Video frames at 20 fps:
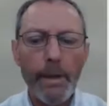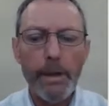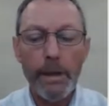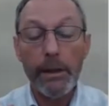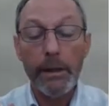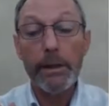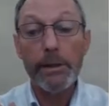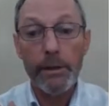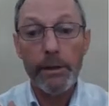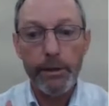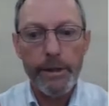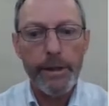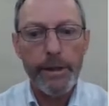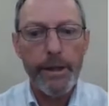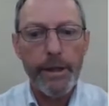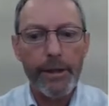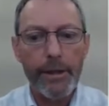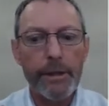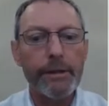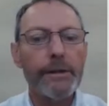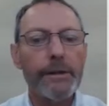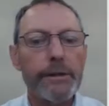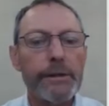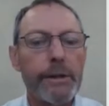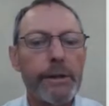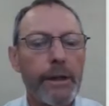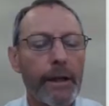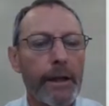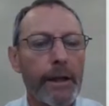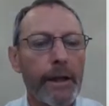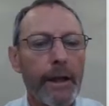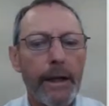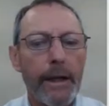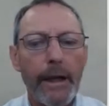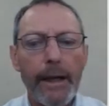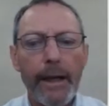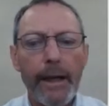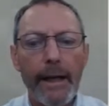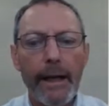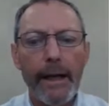uh, sorry, the Netherlands,
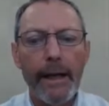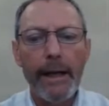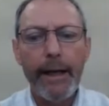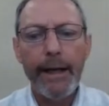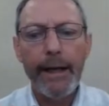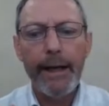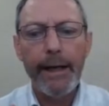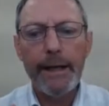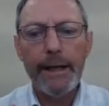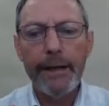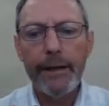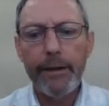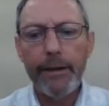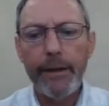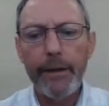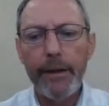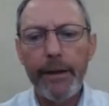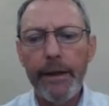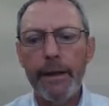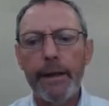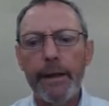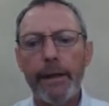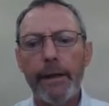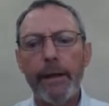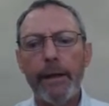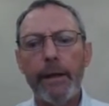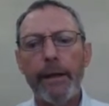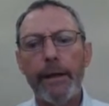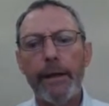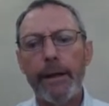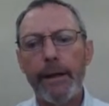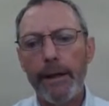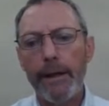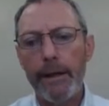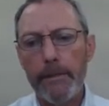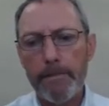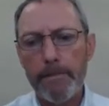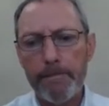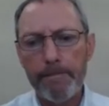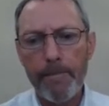uh, and in
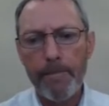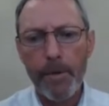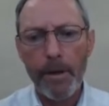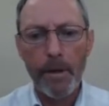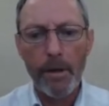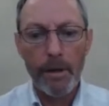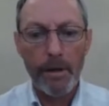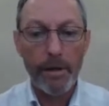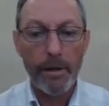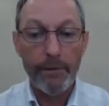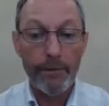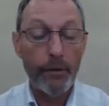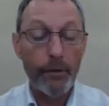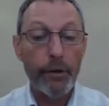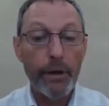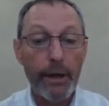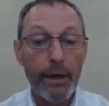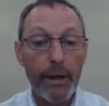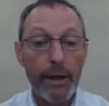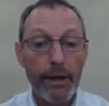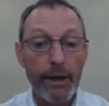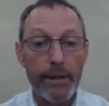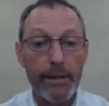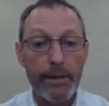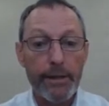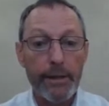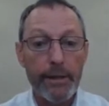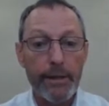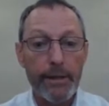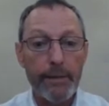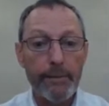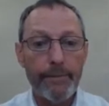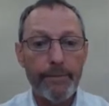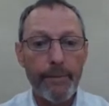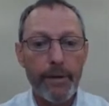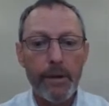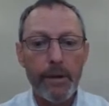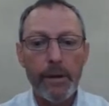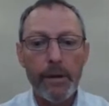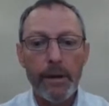um, looking at
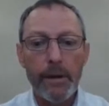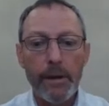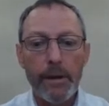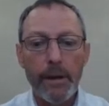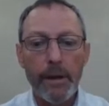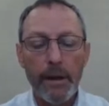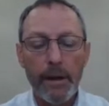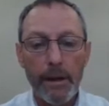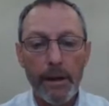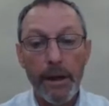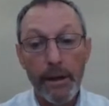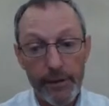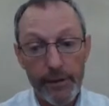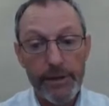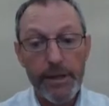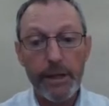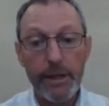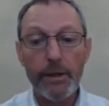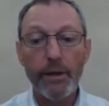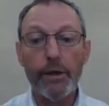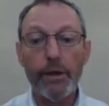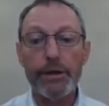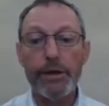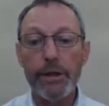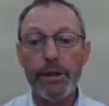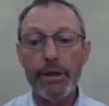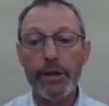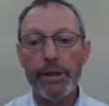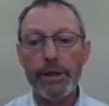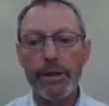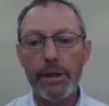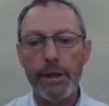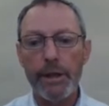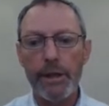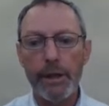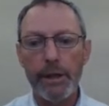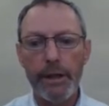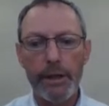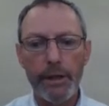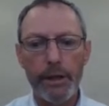other technologies
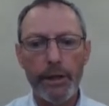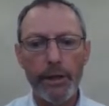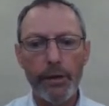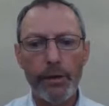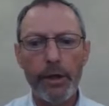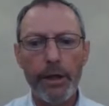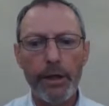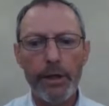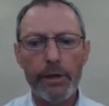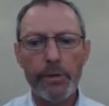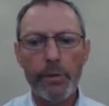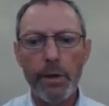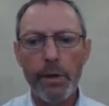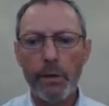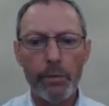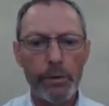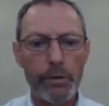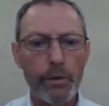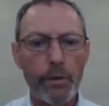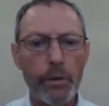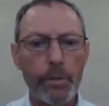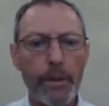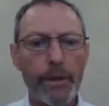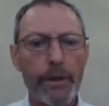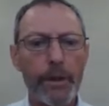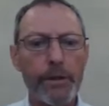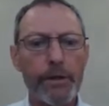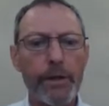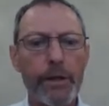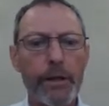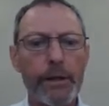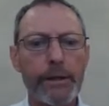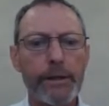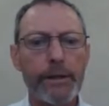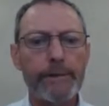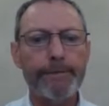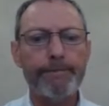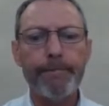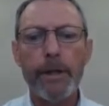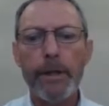in the UK as well. We'll talk about those later.
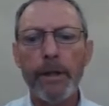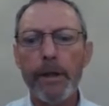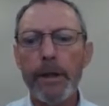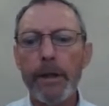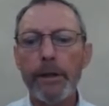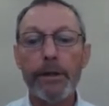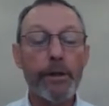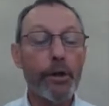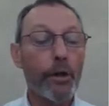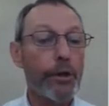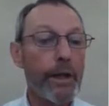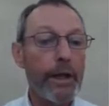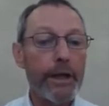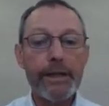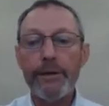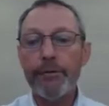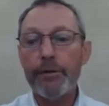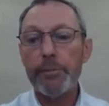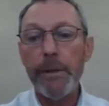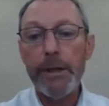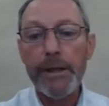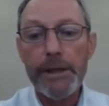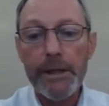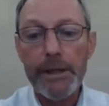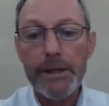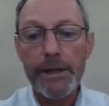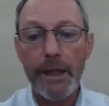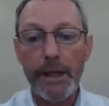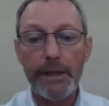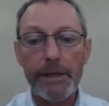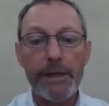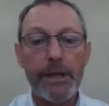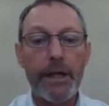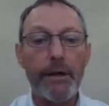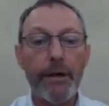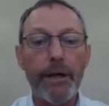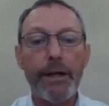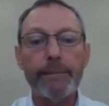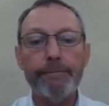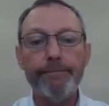The Non-Native Species
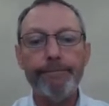Secretariat,